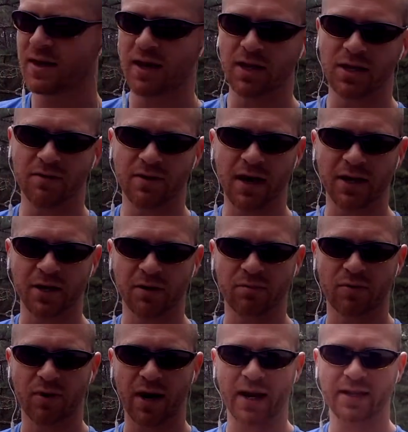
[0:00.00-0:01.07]
and you've got your
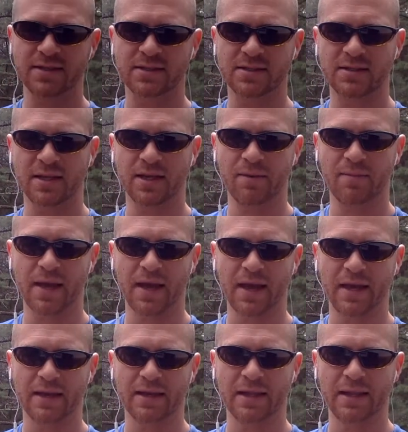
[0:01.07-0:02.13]
brain stem
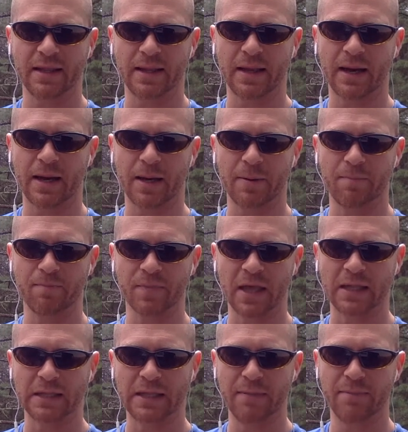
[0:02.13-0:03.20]
and a
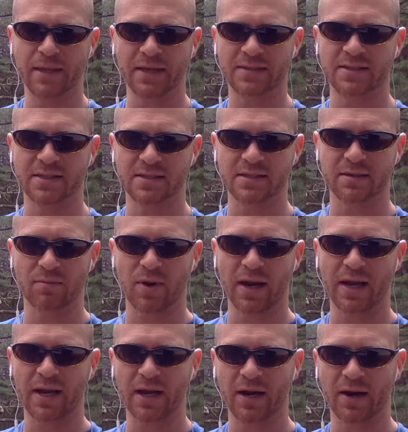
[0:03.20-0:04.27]
limbic system
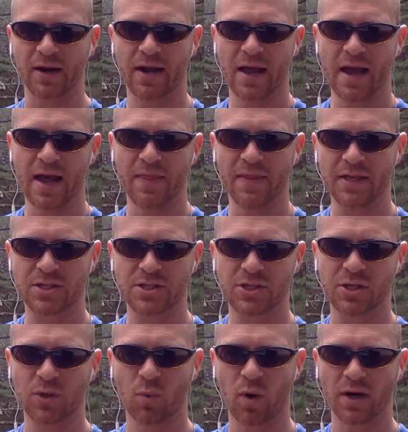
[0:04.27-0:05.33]
right here, and these
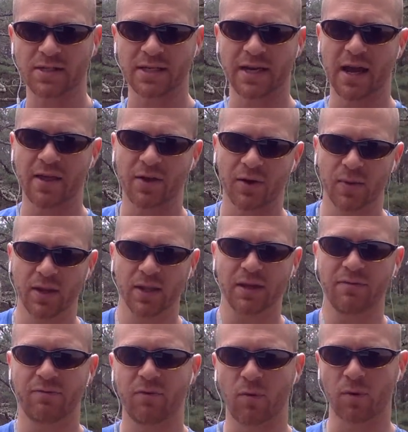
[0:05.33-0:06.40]
two work together
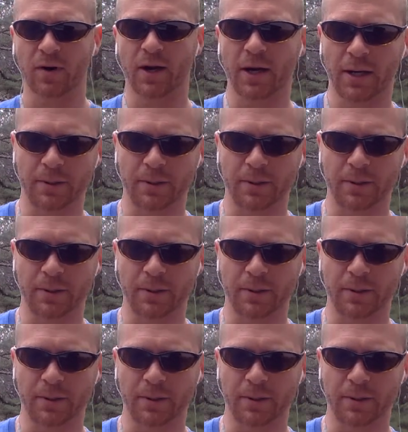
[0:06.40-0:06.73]
really for